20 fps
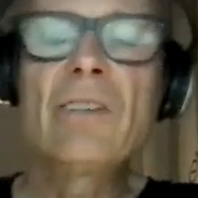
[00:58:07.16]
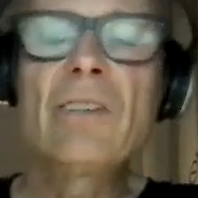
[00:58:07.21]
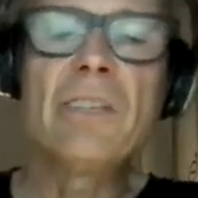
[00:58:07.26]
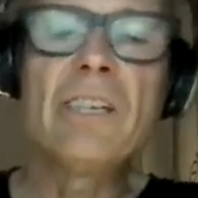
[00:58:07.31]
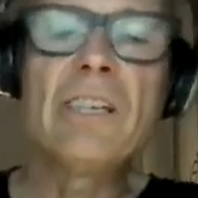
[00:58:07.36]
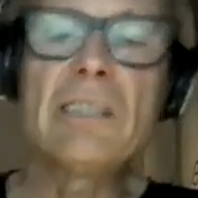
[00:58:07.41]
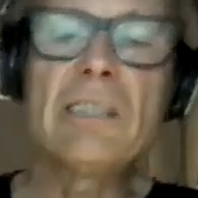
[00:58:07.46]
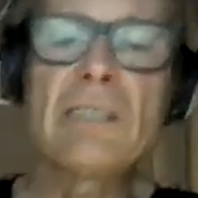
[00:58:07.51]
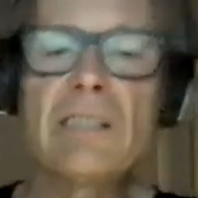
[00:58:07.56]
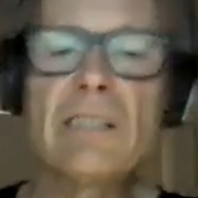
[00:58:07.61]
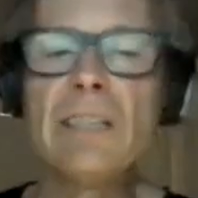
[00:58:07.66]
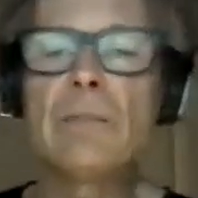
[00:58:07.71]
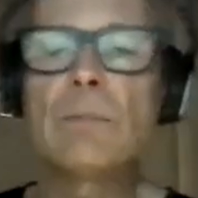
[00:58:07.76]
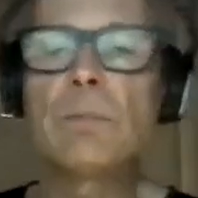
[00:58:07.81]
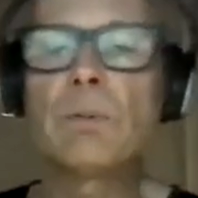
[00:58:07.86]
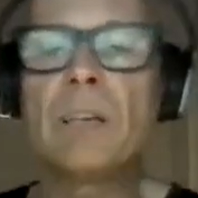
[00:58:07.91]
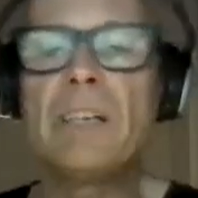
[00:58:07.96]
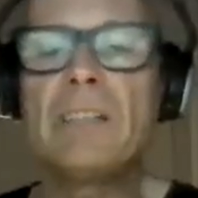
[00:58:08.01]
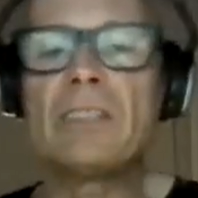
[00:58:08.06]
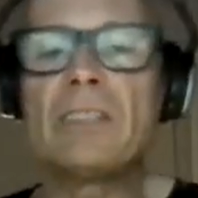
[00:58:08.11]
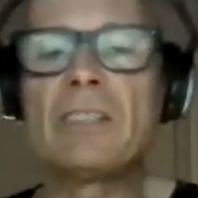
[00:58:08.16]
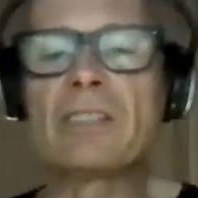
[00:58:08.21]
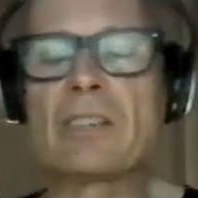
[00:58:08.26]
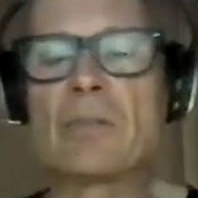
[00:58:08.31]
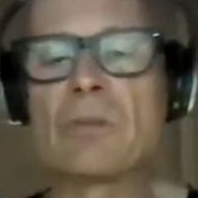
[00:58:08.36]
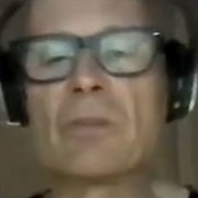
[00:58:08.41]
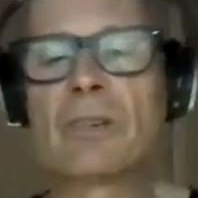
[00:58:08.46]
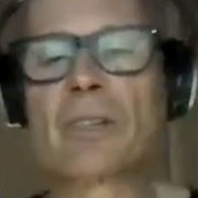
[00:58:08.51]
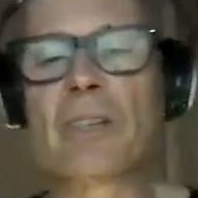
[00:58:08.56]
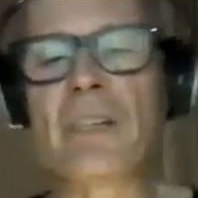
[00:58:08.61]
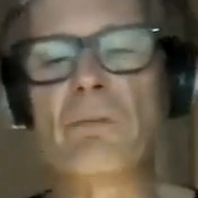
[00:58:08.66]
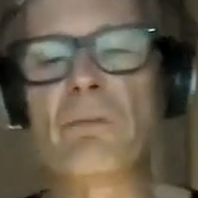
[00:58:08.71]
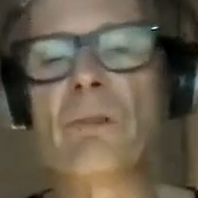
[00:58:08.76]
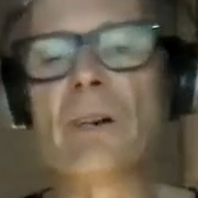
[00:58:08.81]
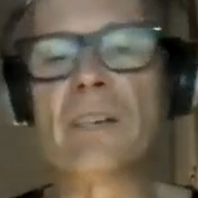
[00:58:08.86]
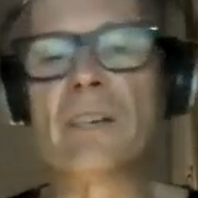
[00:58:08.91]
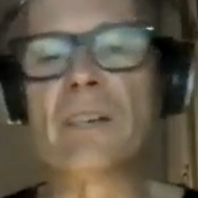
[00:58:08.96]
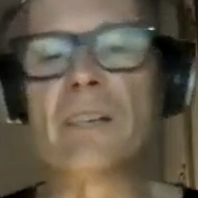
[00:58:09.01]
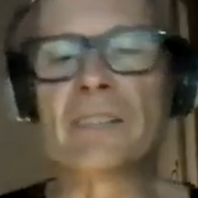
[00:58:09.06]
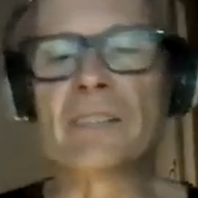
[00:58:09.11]
So these places are really
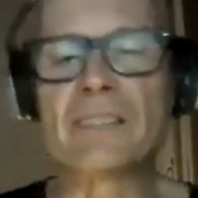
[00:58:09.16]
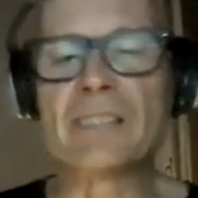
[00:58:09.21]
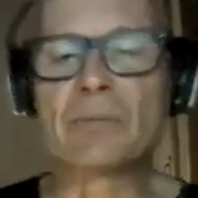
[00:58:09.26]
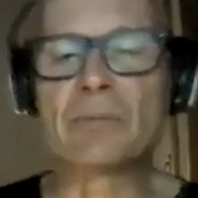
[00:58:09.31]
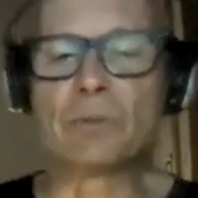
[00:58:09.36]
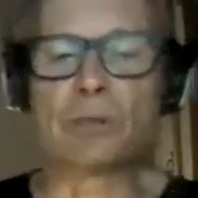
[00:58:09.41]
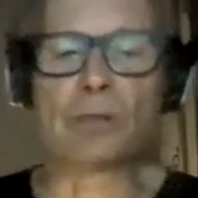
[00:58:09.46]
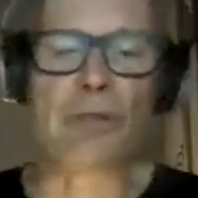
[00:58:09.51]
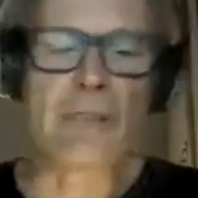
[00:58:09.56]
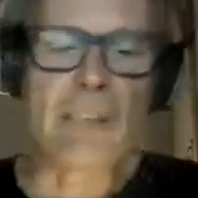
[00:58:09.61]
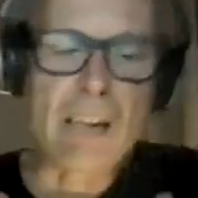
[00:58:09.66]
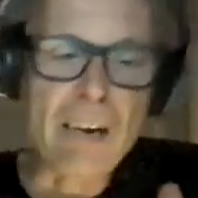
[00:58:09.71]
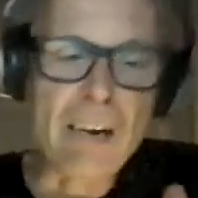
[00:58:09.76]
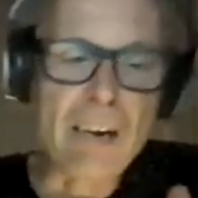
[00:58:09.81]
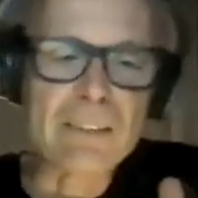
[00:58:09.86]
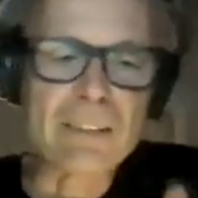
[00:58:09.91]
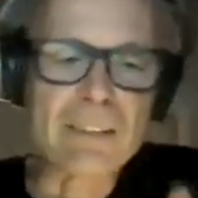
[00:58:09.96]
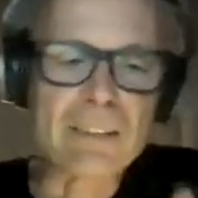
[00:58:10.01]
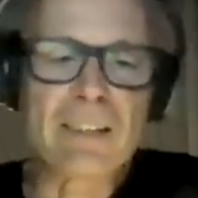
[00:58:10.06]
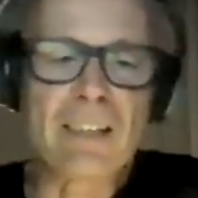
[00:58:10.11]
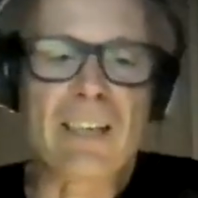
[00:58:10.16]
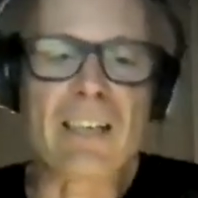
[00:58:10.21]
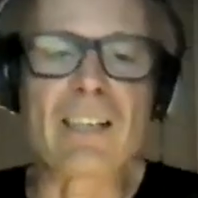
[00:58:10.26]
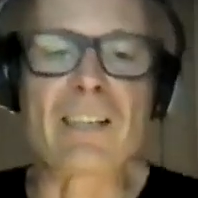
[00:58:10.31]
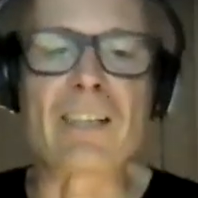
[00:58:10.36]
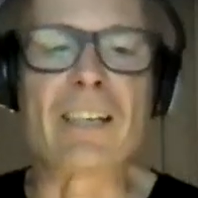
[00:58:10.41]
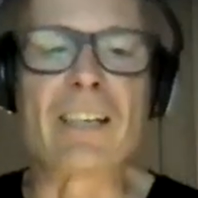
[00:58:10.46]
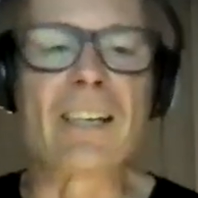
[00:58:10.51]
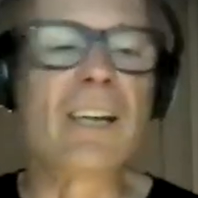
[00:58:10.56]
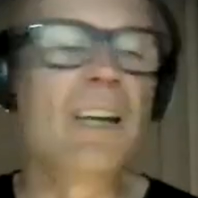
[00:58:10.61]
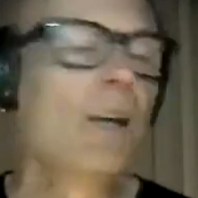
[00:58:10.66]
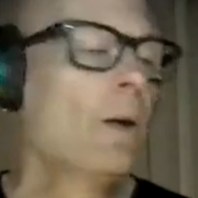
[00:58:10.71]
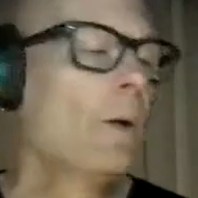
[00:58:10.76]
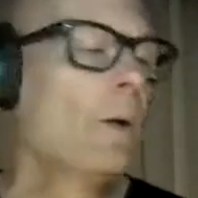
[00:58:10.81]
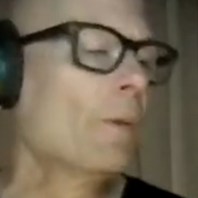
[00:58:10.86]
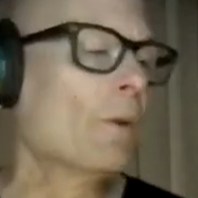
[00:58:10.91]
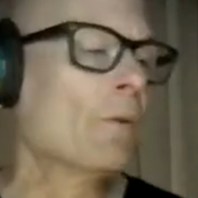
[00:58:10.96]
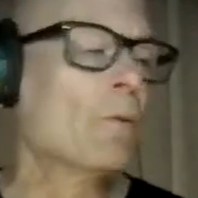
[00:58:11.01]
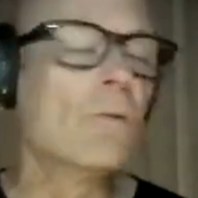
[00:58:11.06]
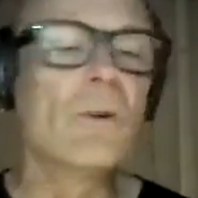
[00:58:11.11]
one of those things where you now have to think like,
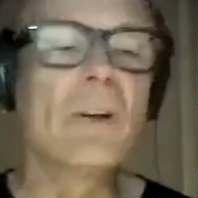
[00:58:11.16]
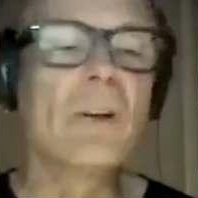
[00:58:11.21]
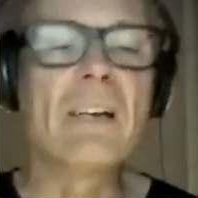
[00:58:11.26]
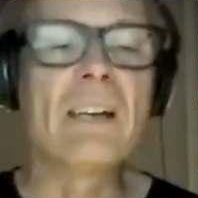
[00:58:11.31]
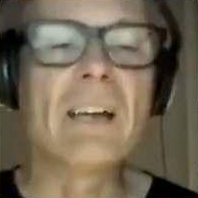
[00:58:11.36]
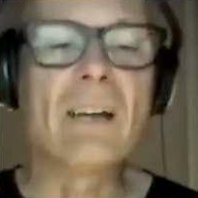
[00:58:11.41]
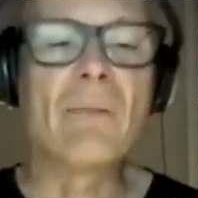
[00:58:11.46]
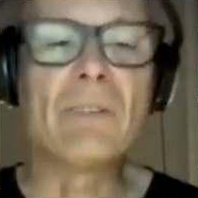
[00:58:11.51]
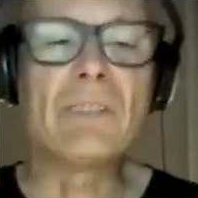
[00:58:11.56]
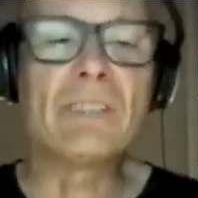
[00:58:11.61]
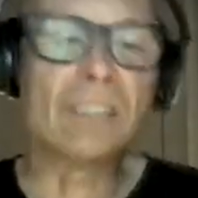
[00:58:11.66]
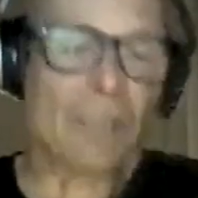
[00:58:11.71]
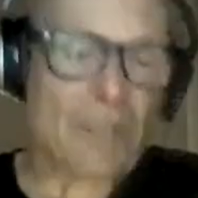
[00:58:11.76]
what's it